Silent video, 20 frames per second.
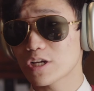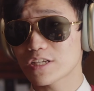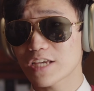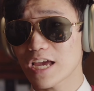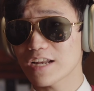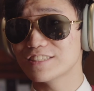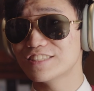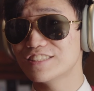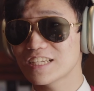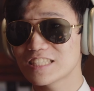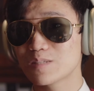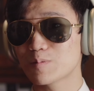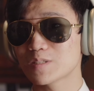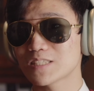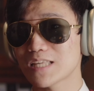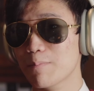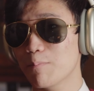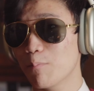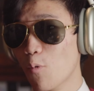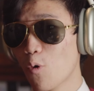getting
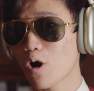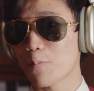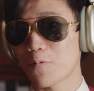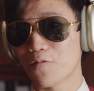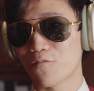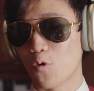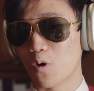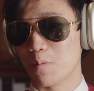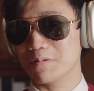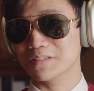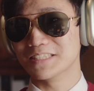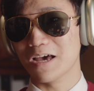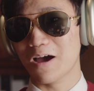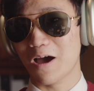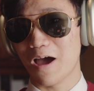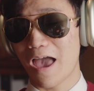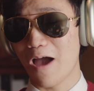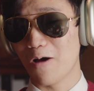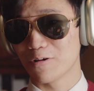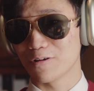60% more performance
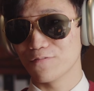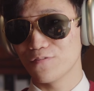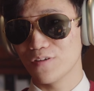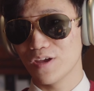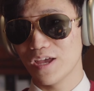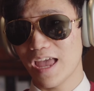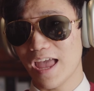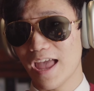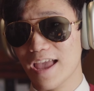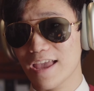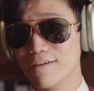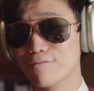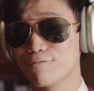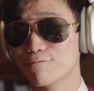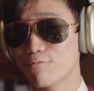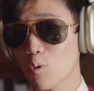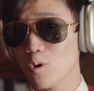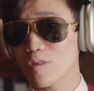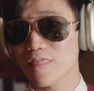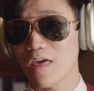out of a
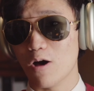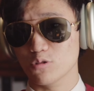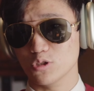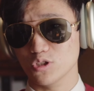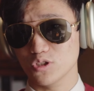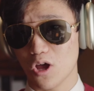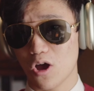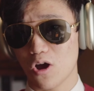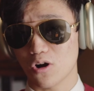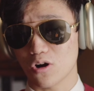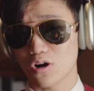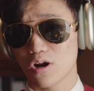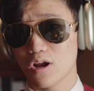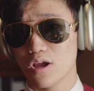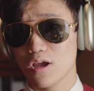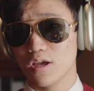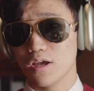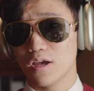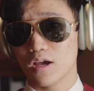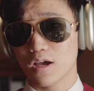$4,000
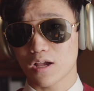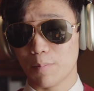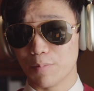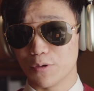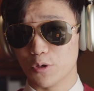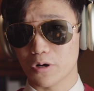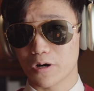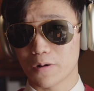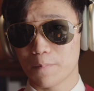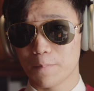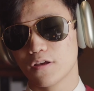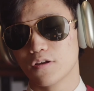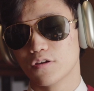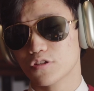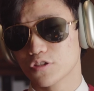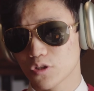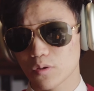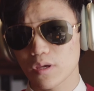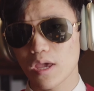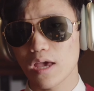computer.
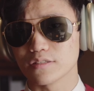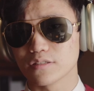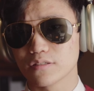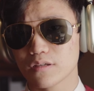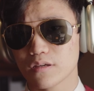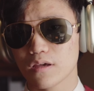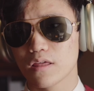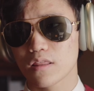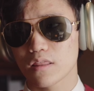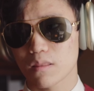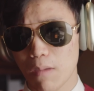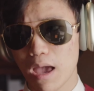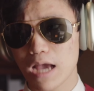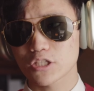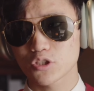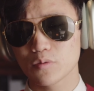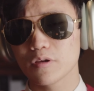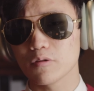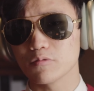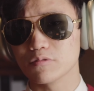So yes, the Mac
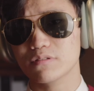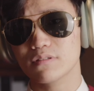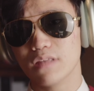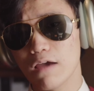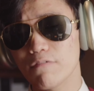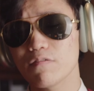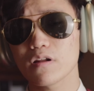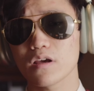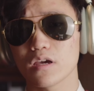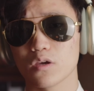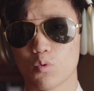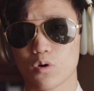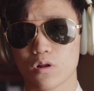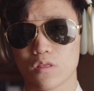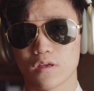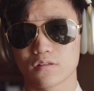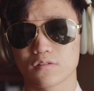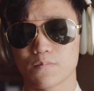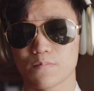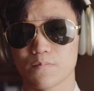Studio is definitely worth
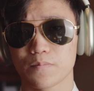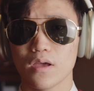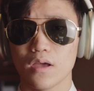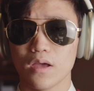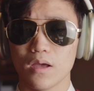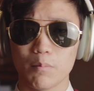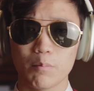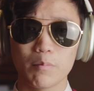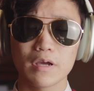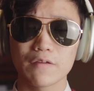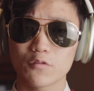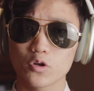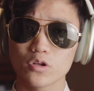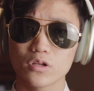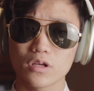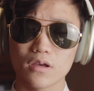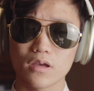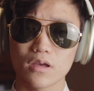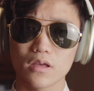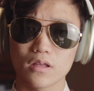it. But if you're
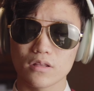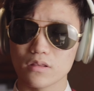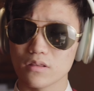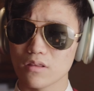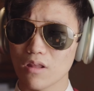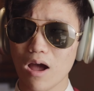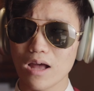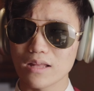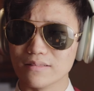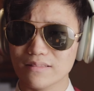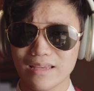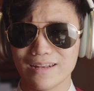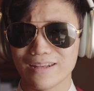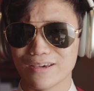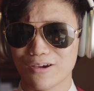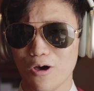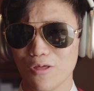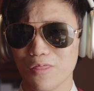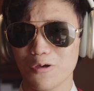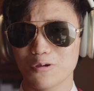not needing
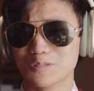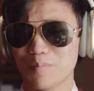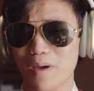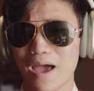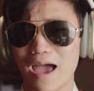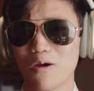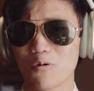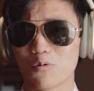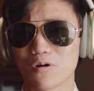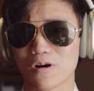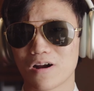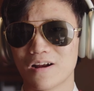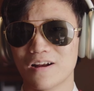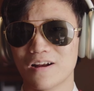all those power,